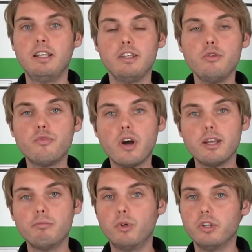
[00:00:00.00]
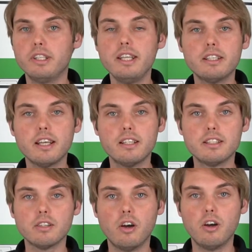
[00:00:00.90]
you find more
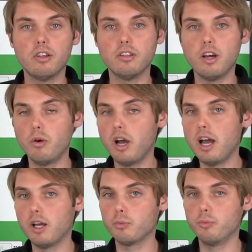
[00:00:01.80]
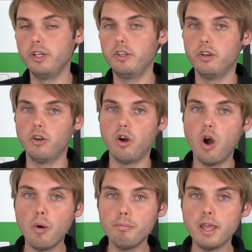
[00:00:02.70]
details on our hardware on our
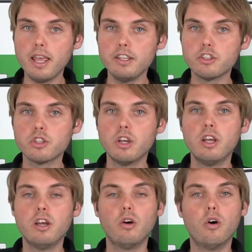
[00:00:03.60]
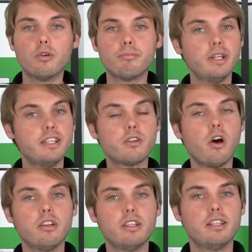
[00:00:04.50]
homepage, or please
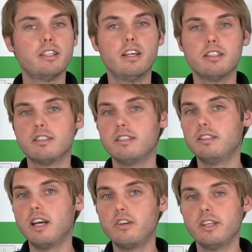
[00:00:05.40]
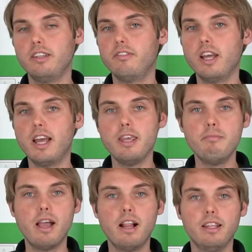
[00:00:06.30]
contact us directly via
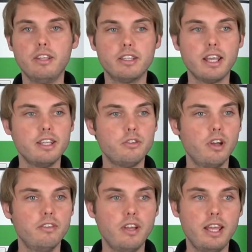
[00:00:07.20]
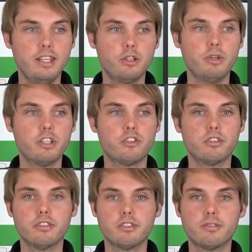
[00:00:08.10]
email in case you have any
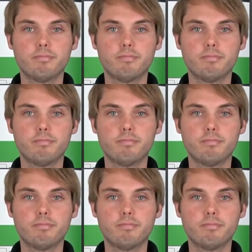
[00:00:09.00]
questions.